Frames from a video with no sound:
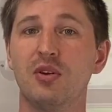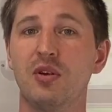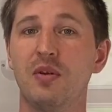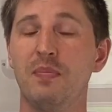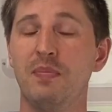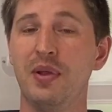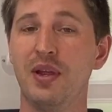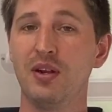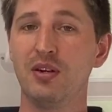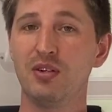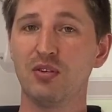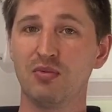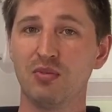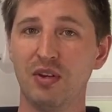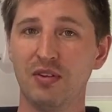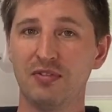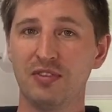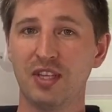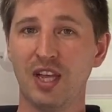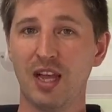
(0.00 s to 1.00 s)
compared to
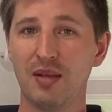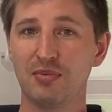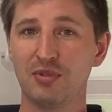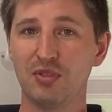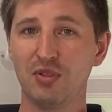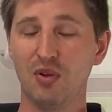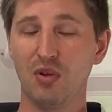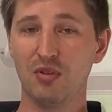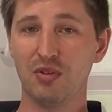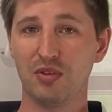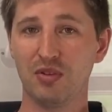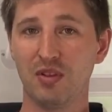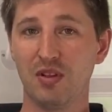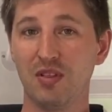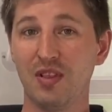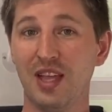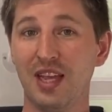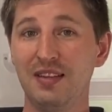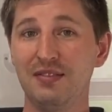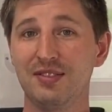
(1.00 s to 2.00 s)
rooftop solar, the
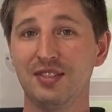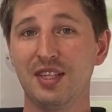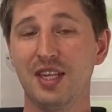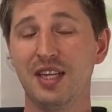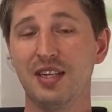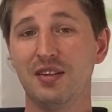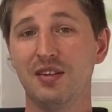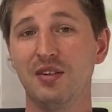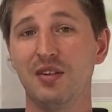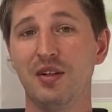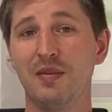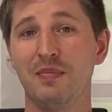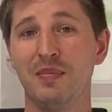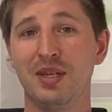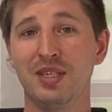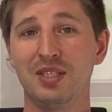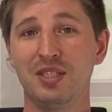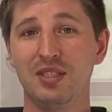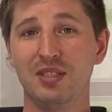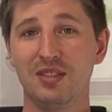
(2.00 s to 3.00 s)
life cycle
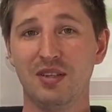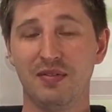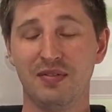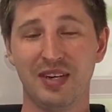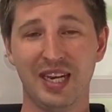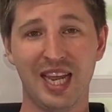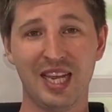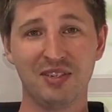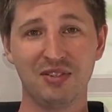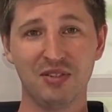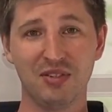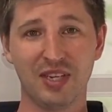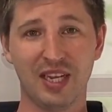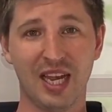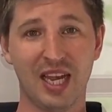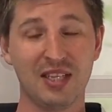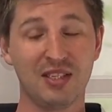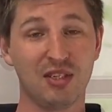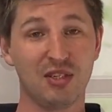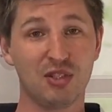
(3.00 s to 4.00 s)
emissions of natural
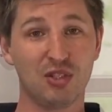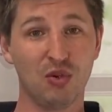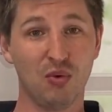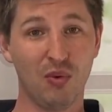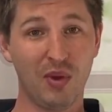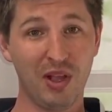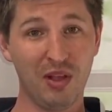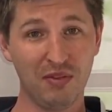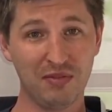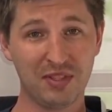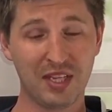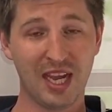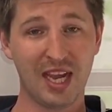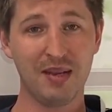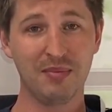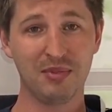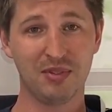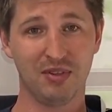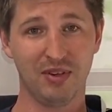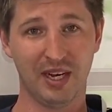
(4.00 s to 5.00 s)
gas are 12
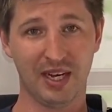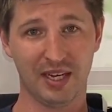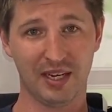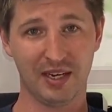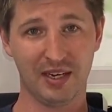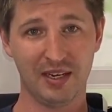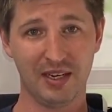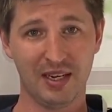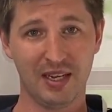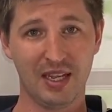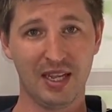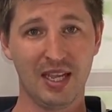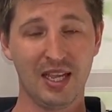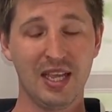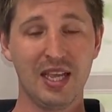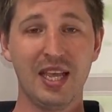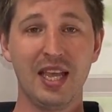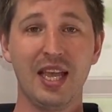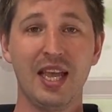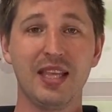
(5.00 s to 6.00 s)
times greater,
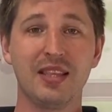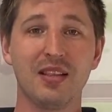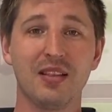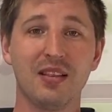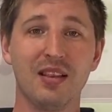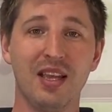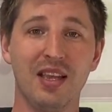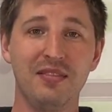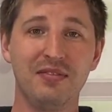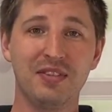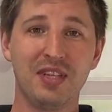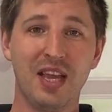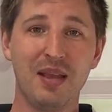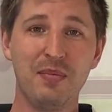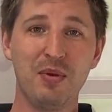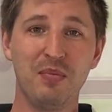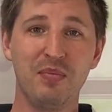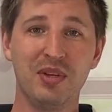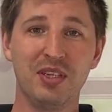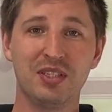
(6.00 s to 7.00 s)
and the lifetime
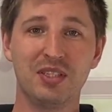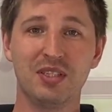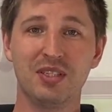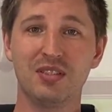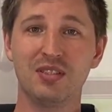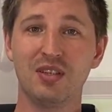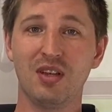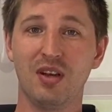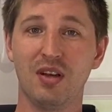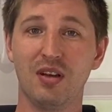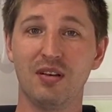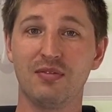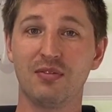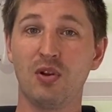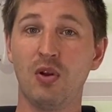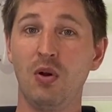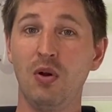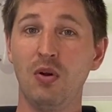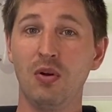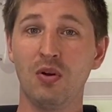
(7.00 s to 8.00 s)
emissions of
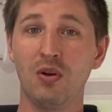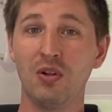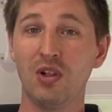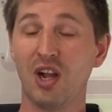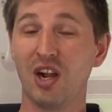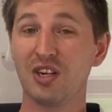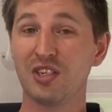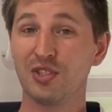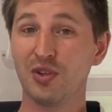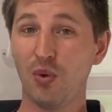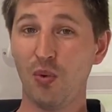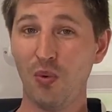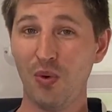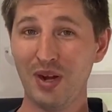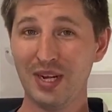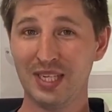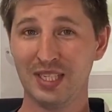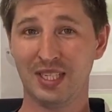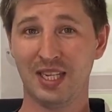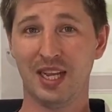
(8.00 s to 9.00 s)
coal are
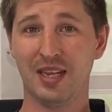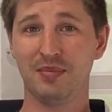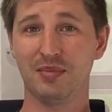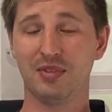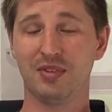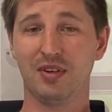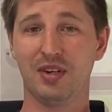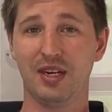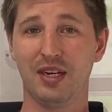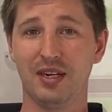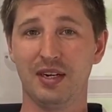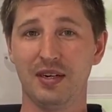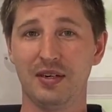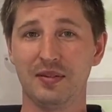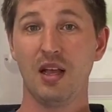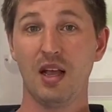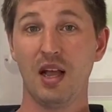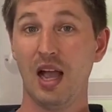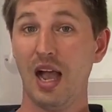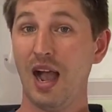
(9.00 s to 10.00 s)
20 times greater.
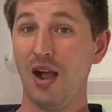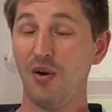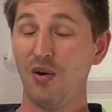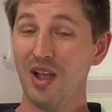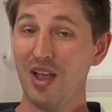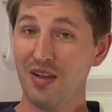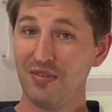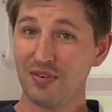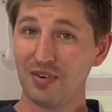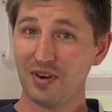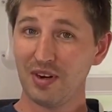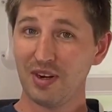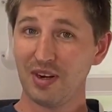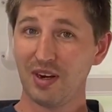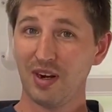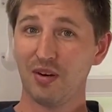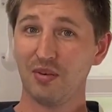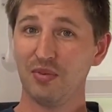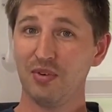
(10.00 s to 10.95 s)
However, a